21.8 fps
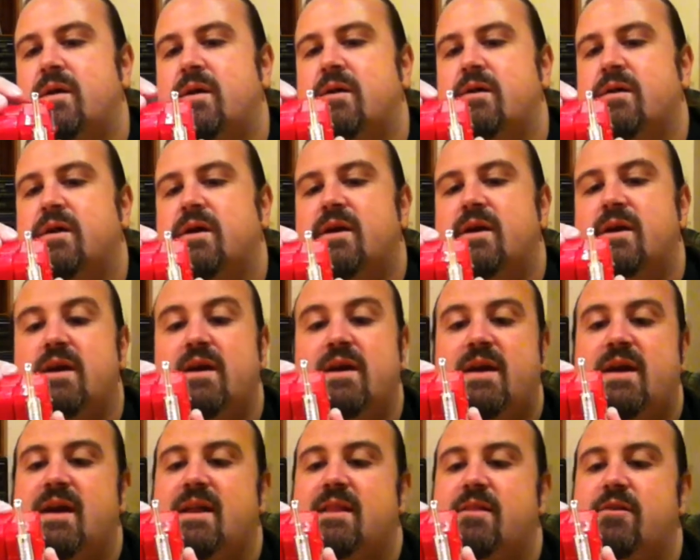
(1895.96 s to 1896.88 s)
Okay,
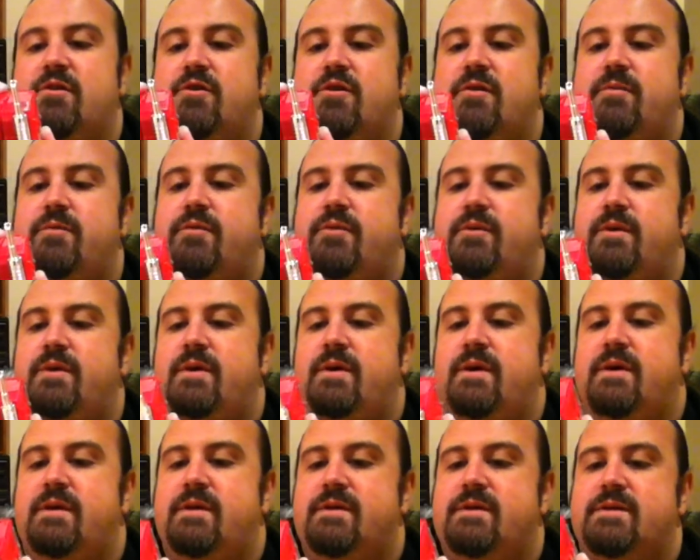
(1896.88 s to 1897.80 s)
it can line up,
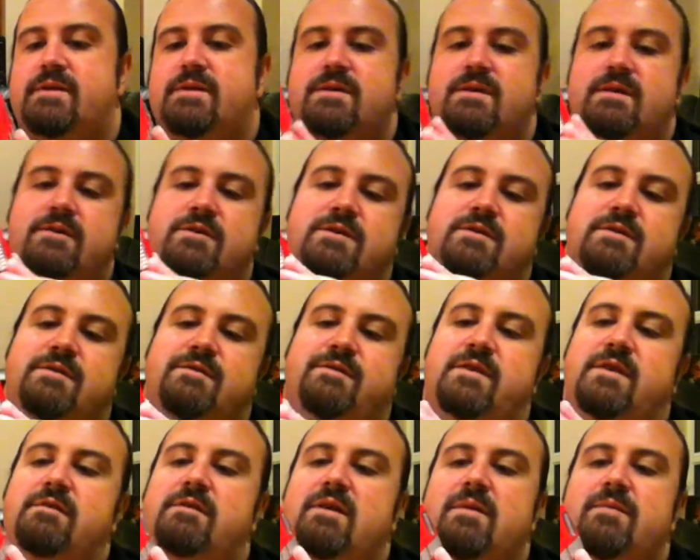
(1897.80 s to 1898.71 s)
and I have to
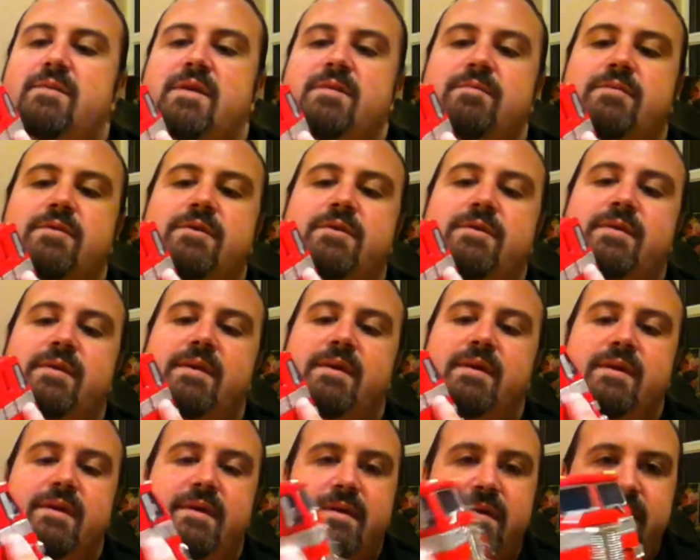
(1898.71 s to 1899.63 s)
fiddle around with it, but
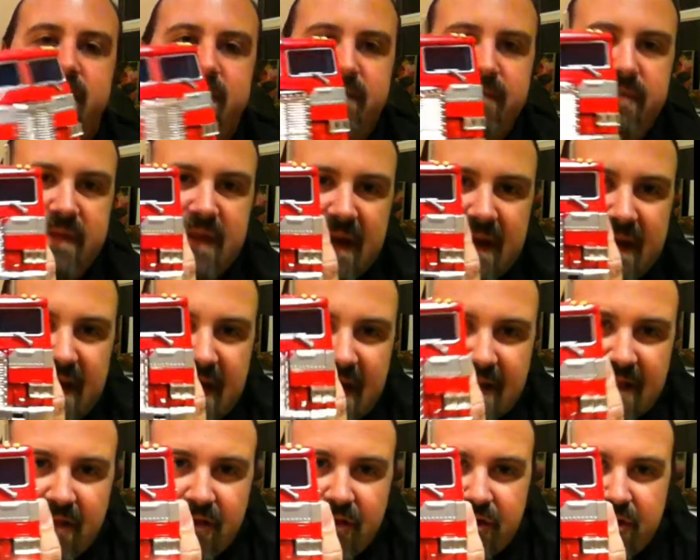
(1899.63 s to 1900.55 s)
that can